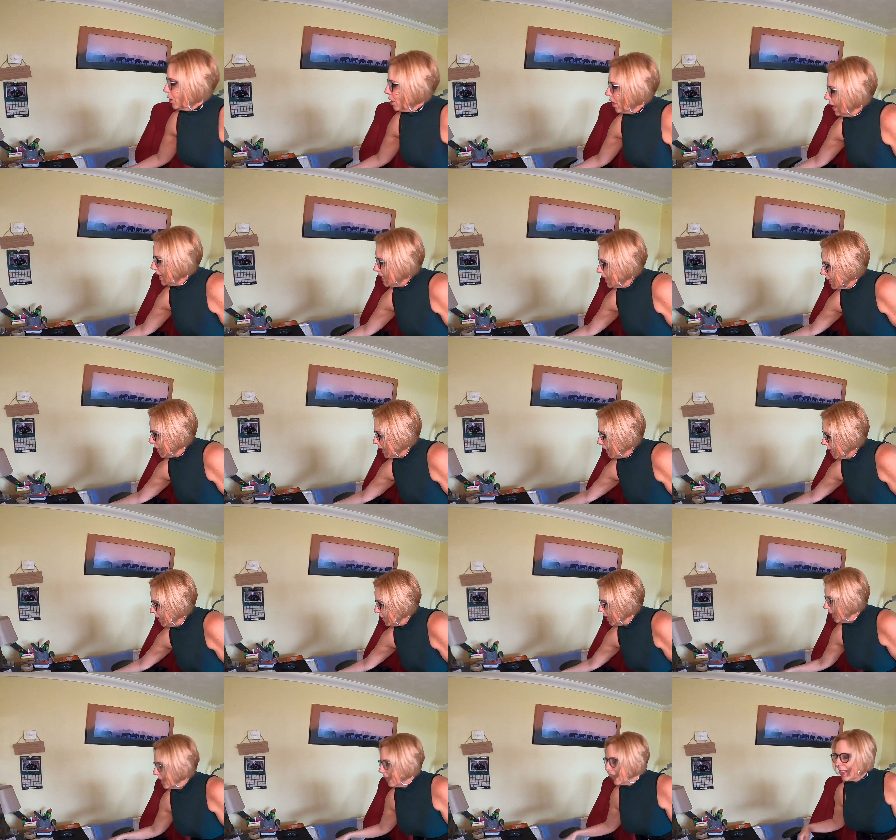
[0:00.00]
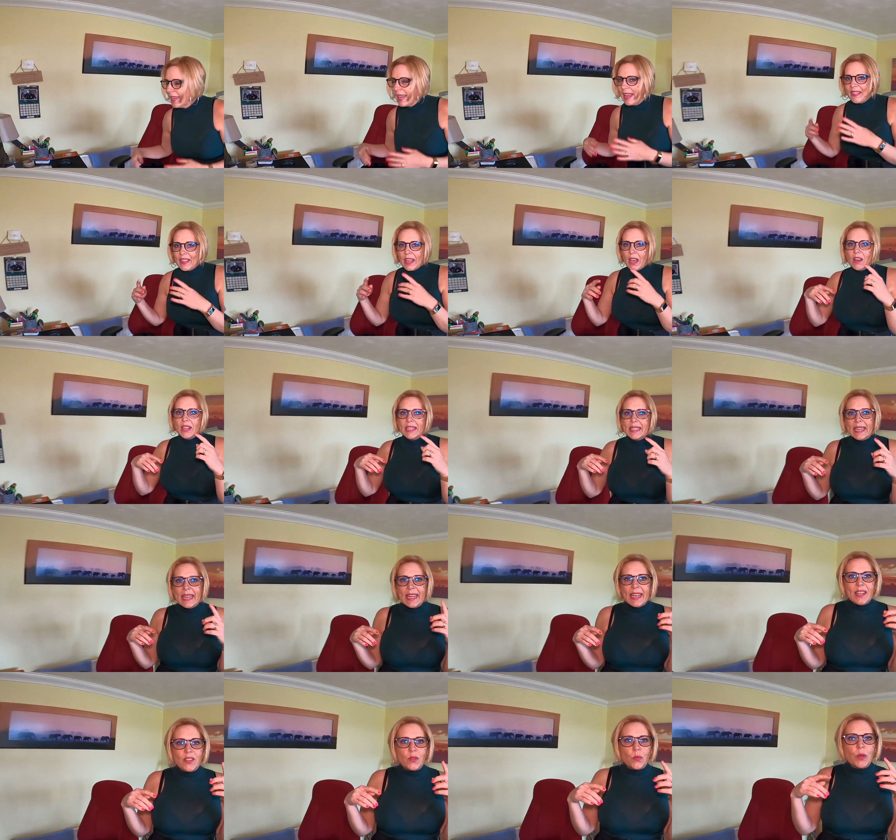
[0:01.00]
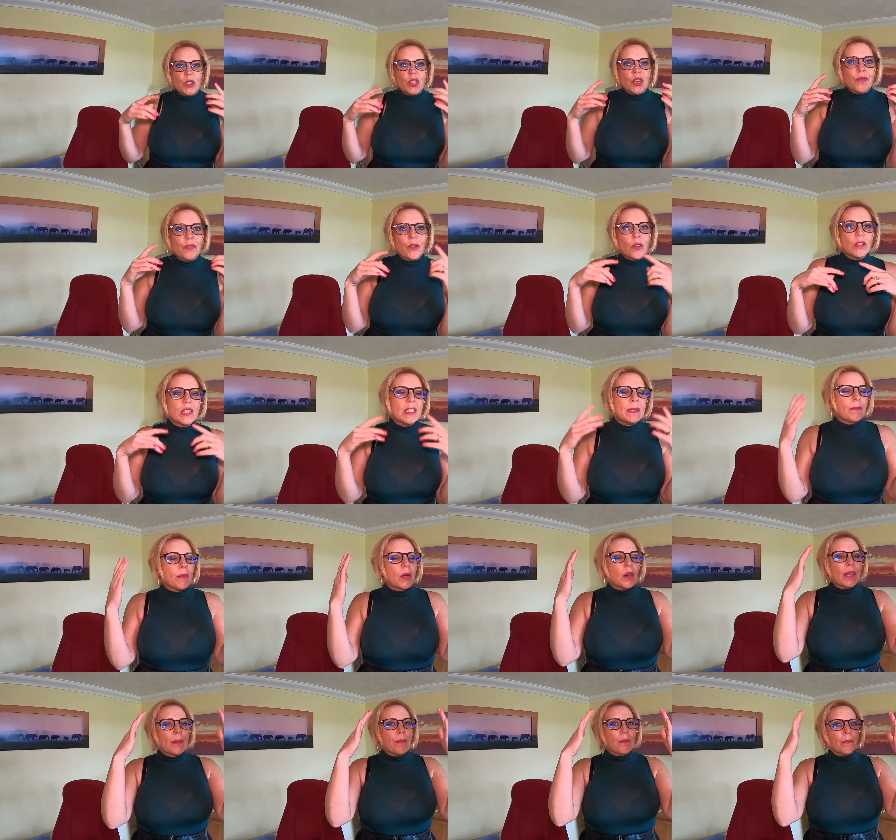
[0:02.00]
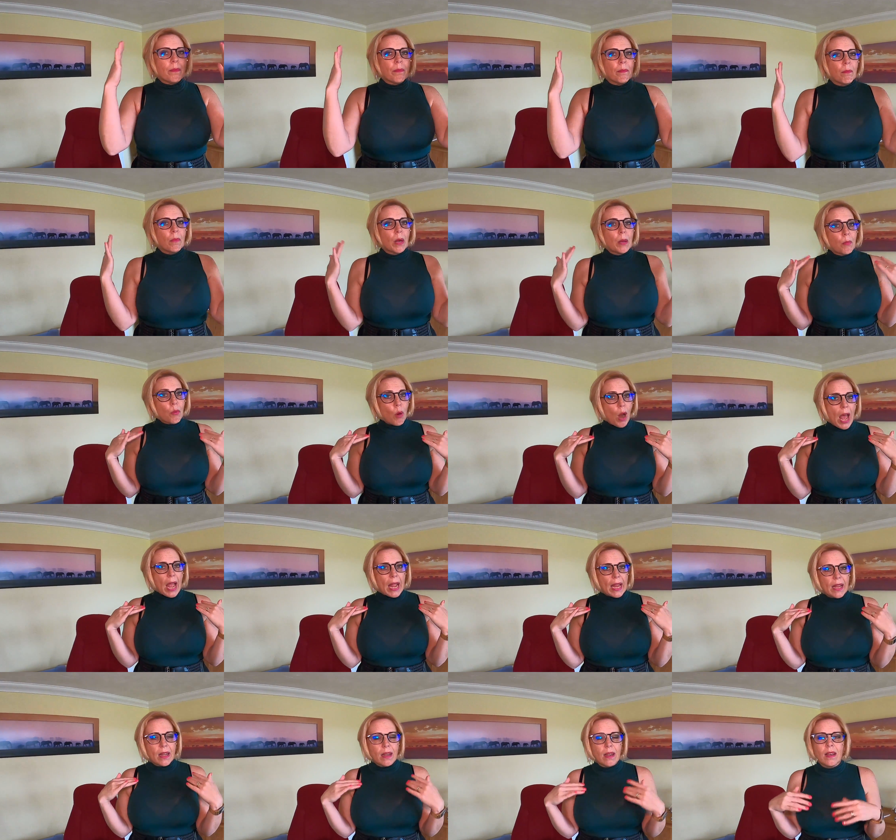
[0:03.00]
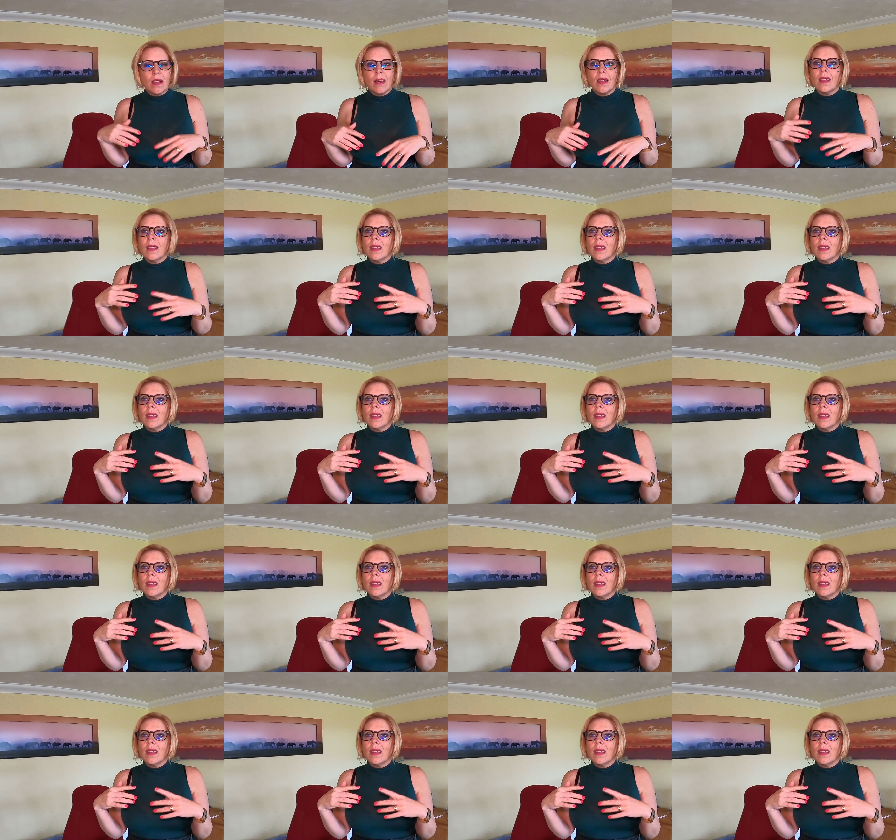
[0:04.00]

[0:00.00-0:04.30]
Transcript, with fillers: trying to get the ideas which I've got in my my brain